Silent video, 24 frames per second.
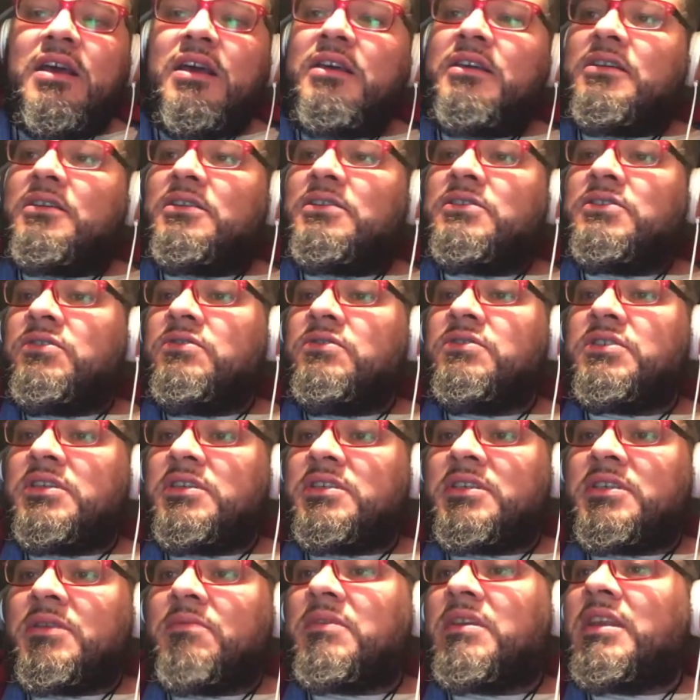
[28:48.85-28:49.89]
is
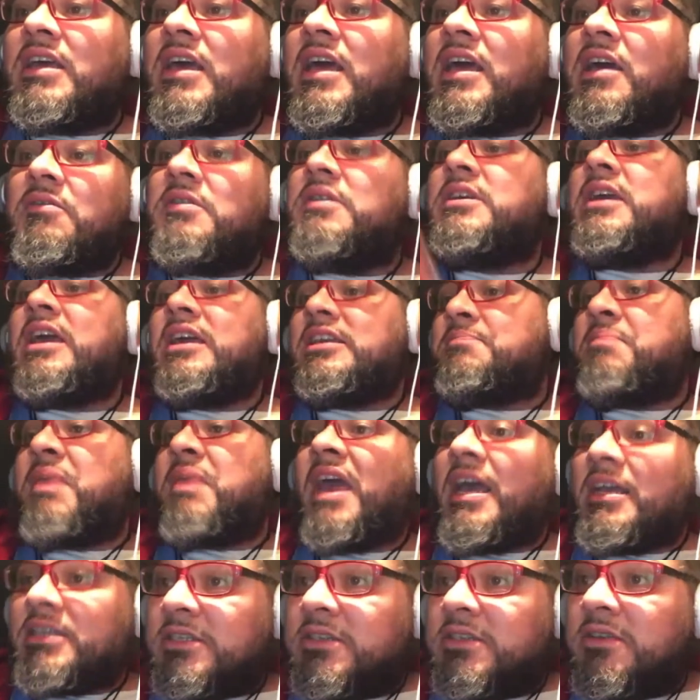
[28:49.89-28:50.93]
usually something that already has
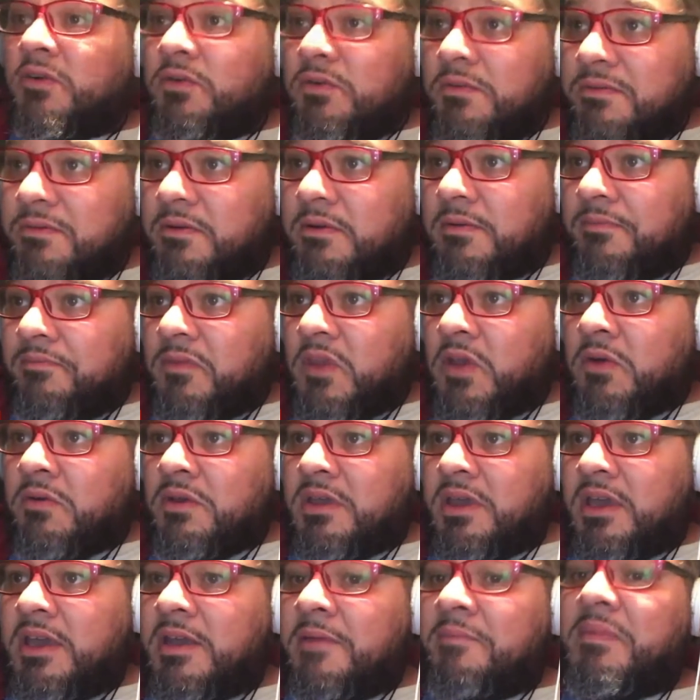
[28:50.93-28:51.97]
passed over,
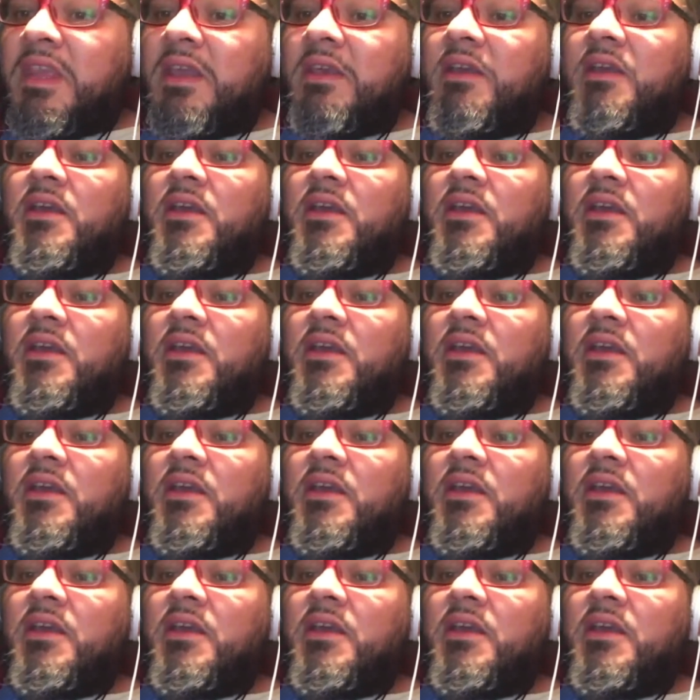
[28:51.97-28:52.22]
okay?